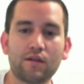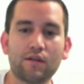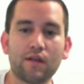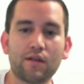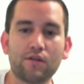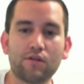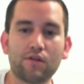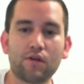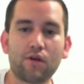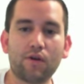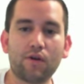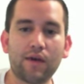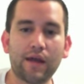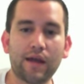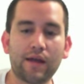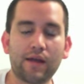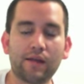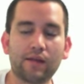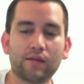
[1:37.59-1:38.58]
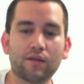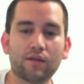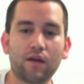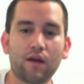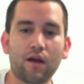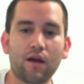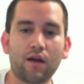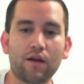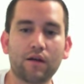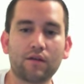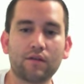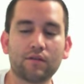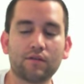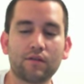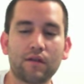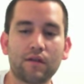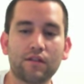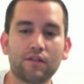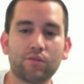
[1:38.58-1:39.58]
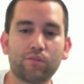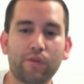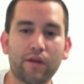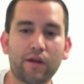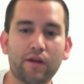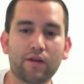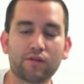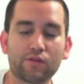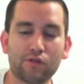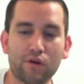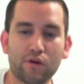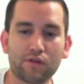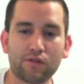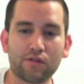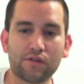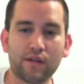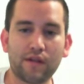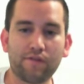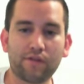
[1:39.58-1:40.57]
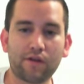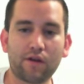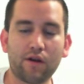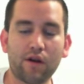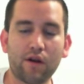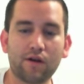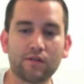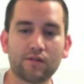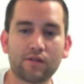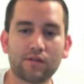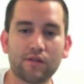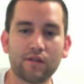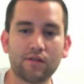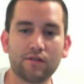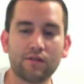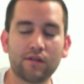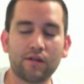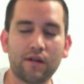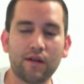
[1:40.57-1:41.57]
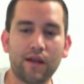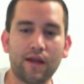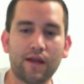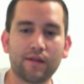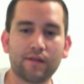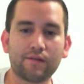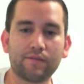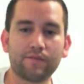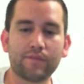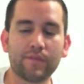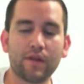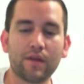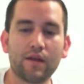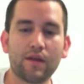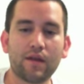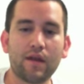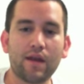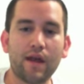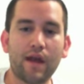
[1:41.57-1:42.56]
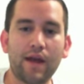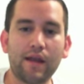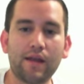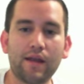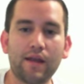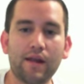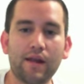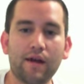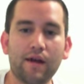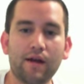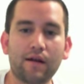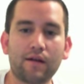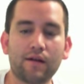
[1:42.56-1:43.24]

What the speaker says: then you go ahead and each player draws 7 cards into their hand. And then